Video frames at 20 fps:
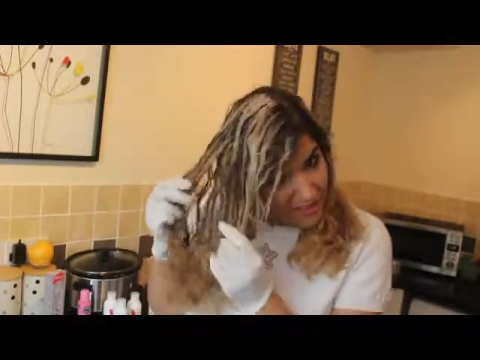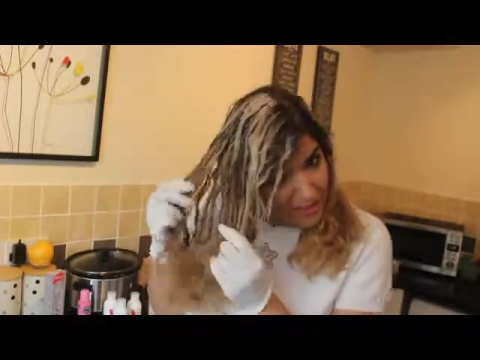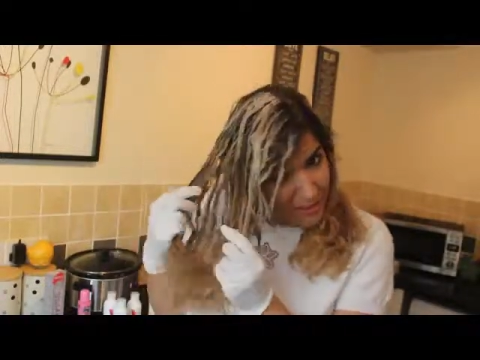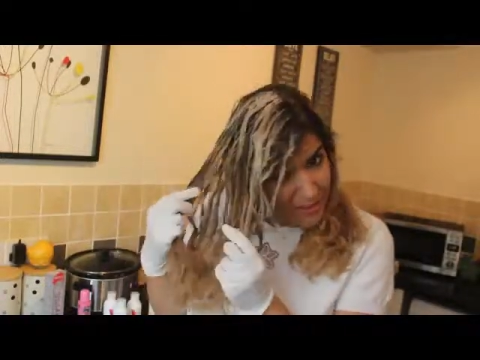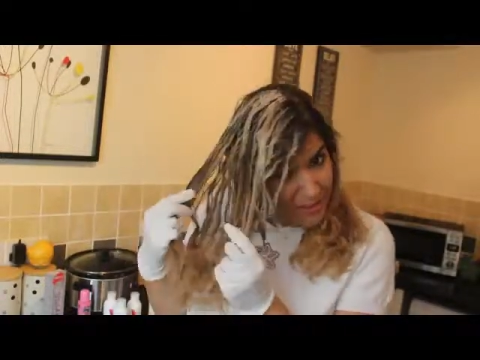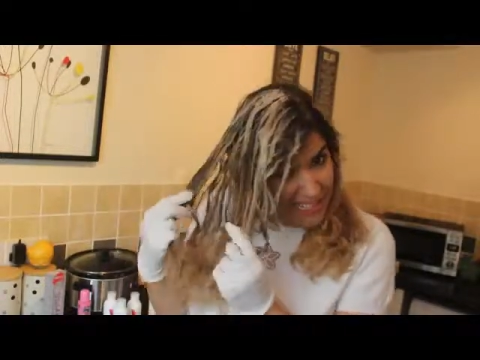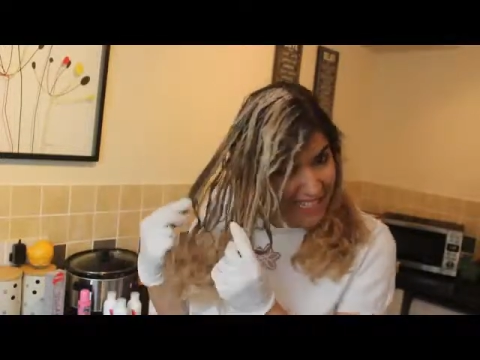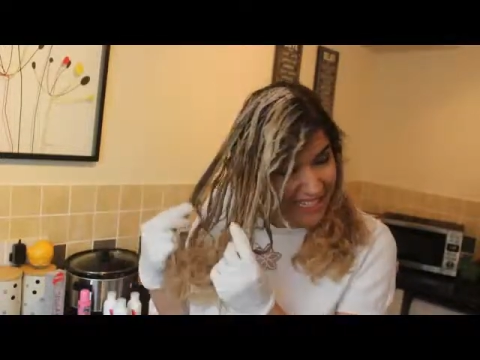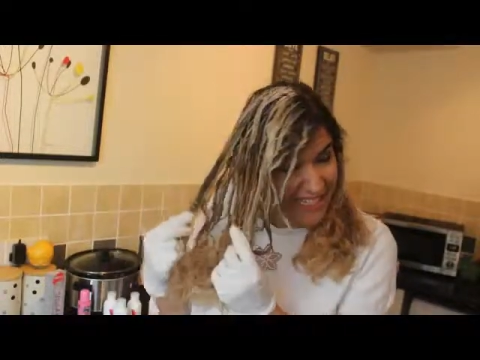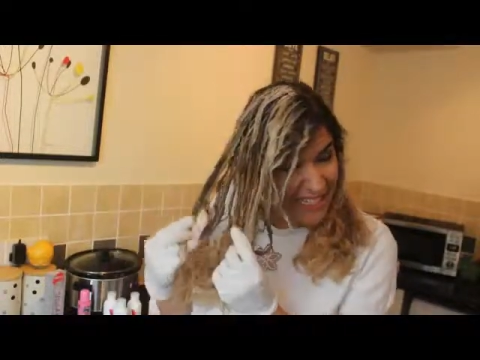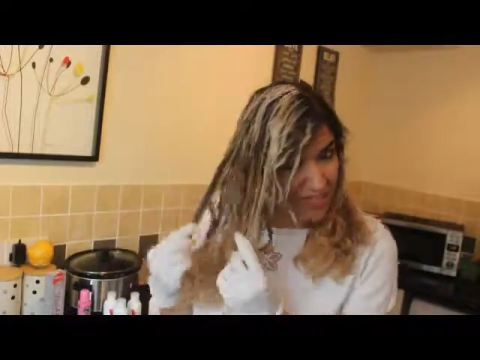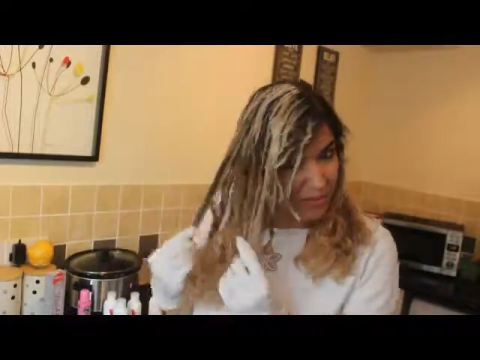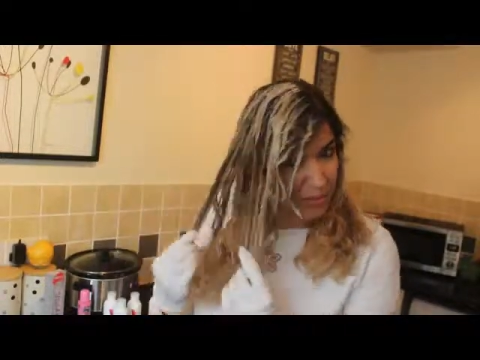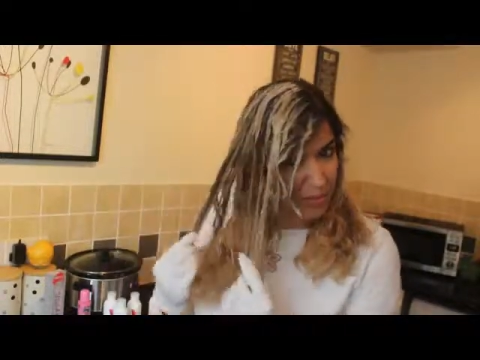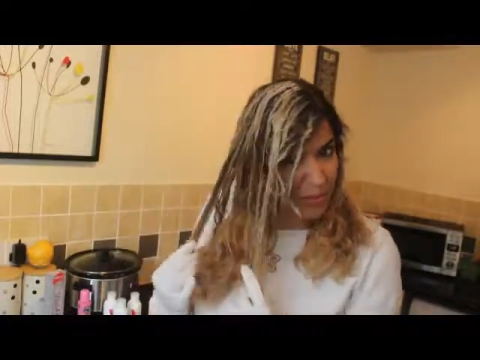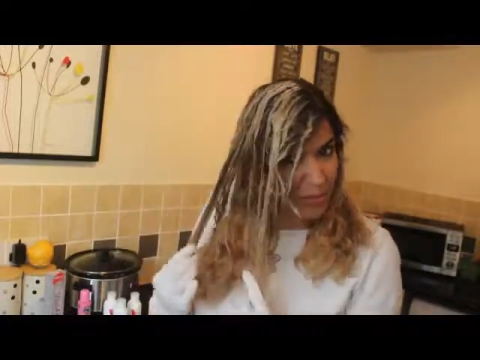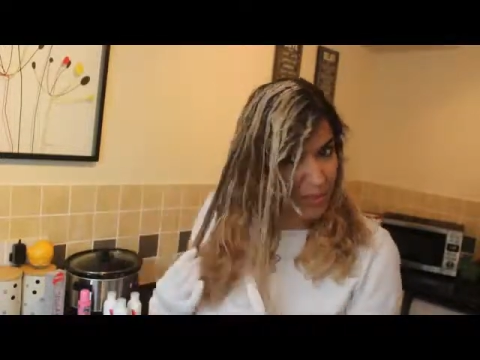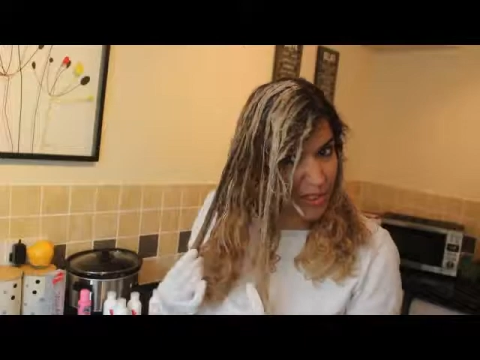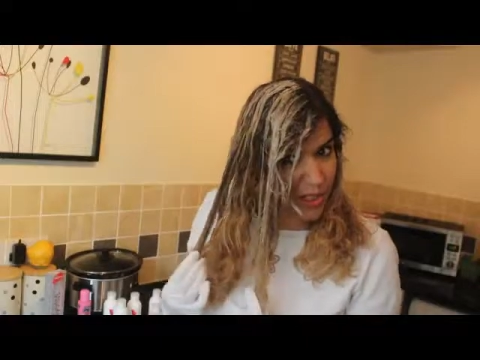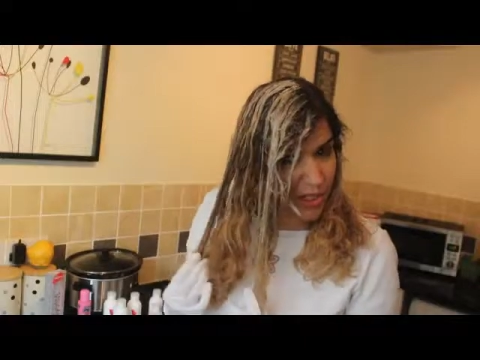potential
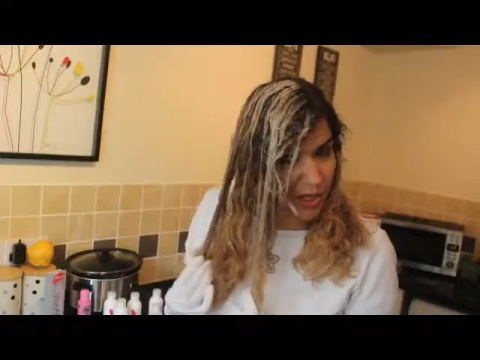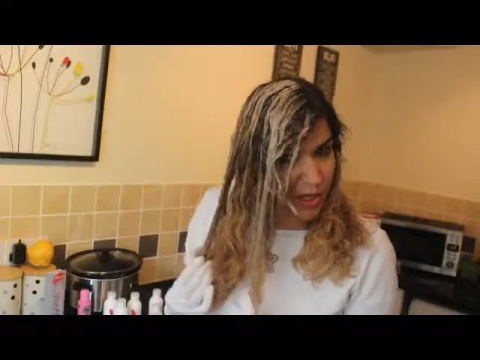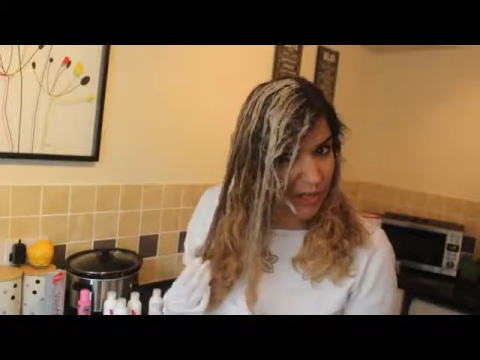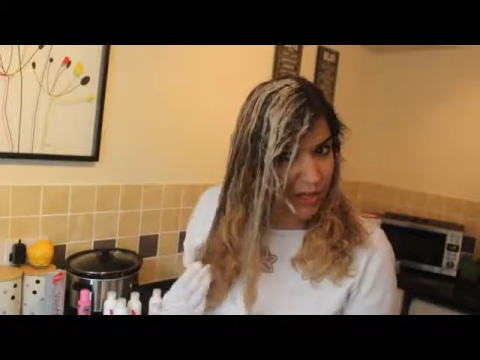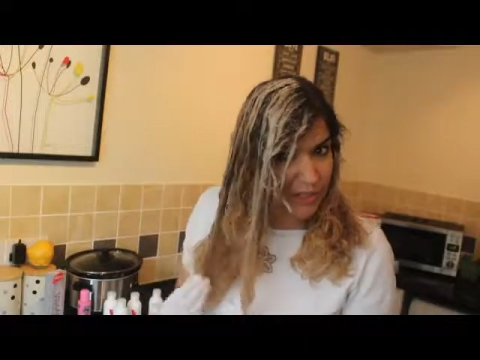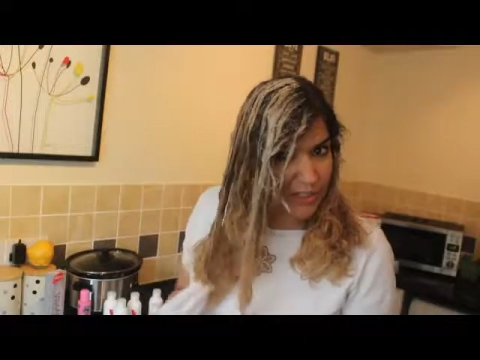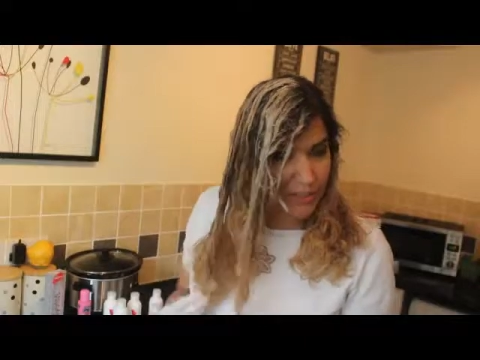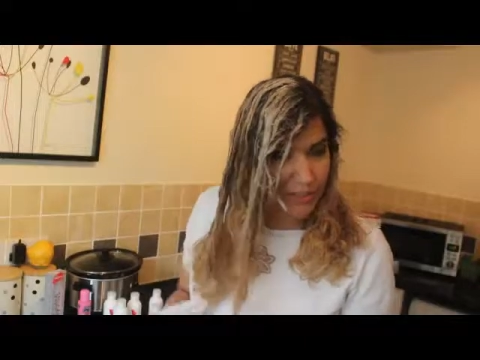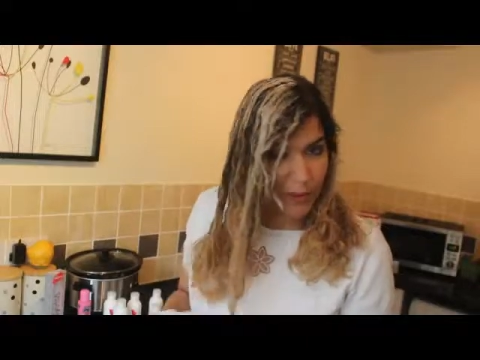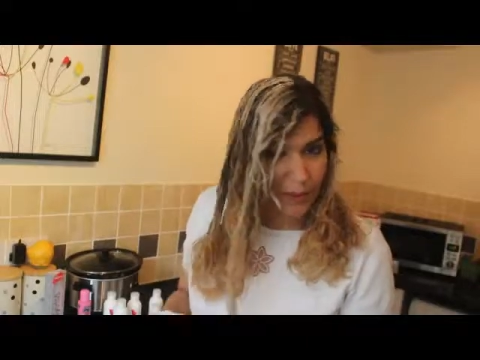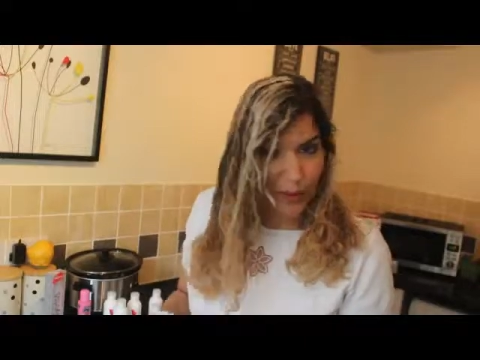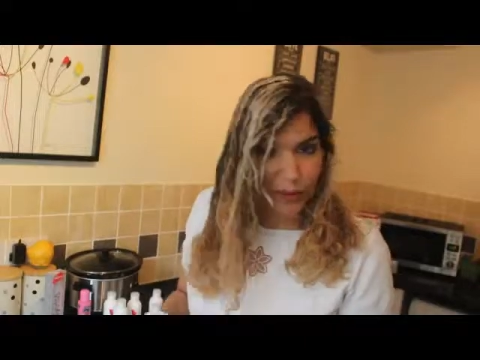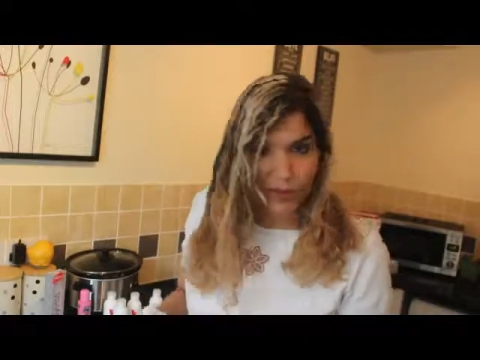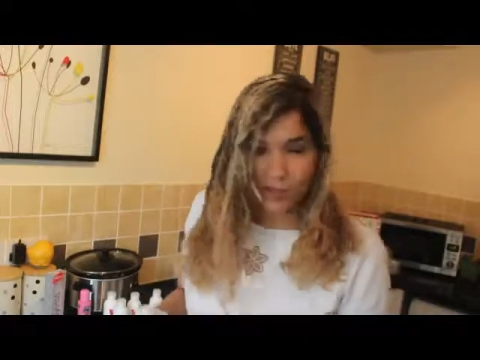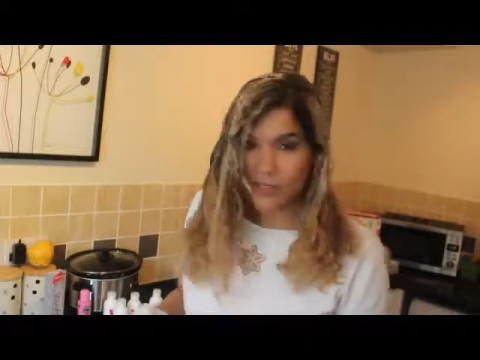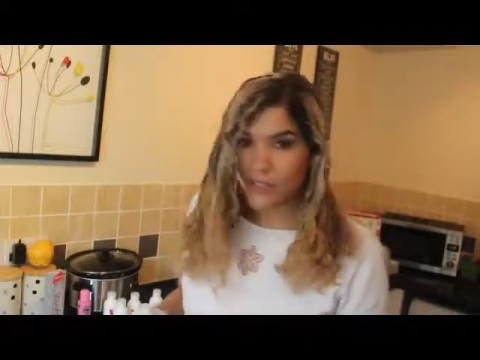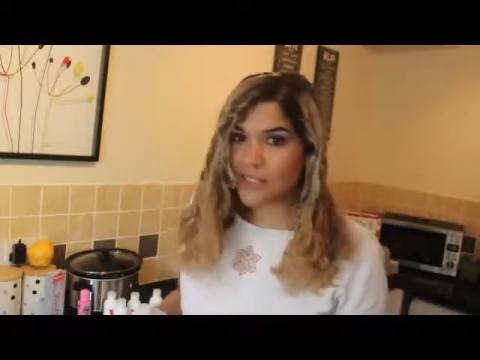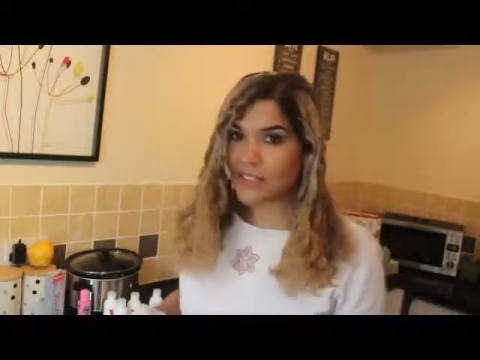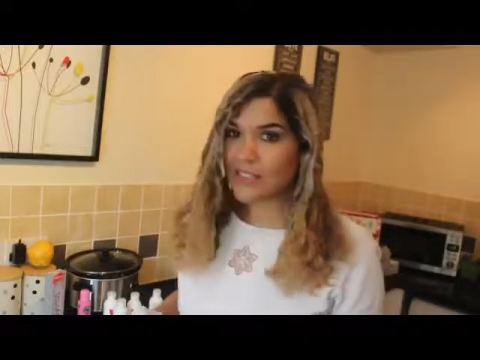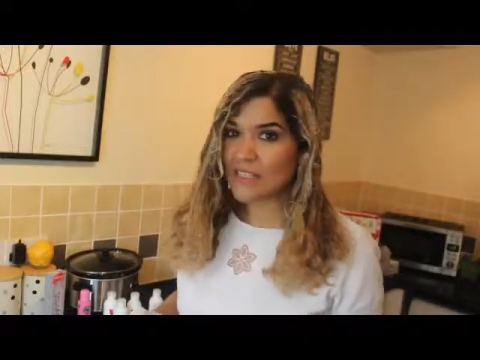dark
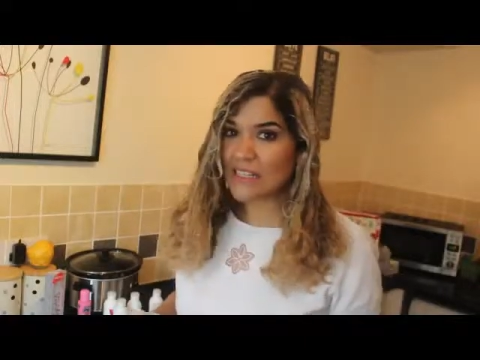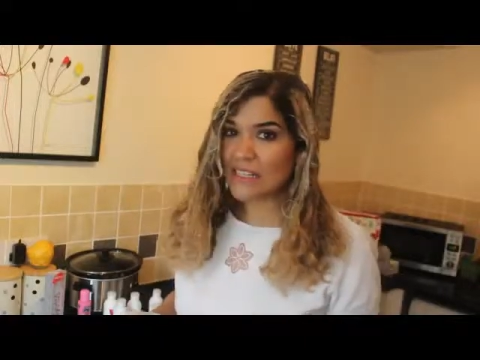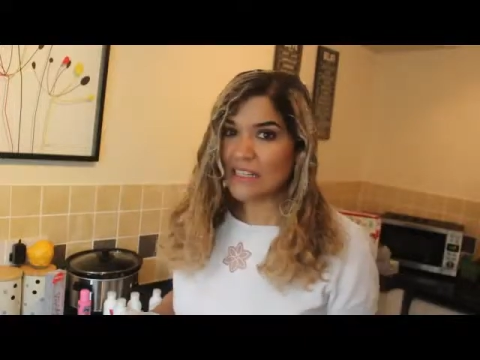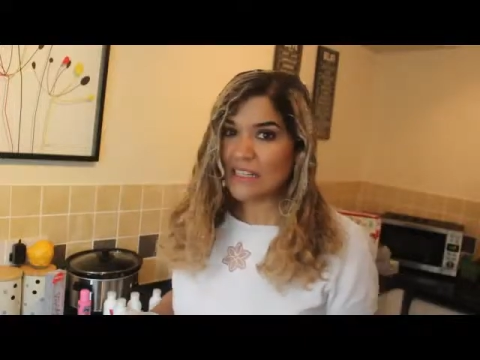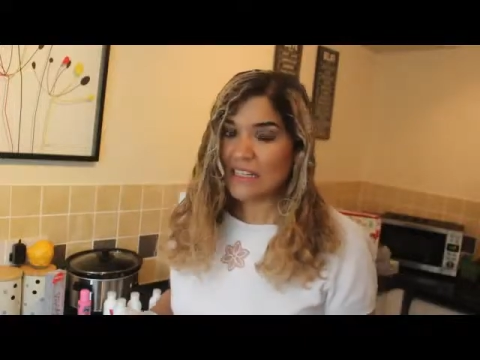spots,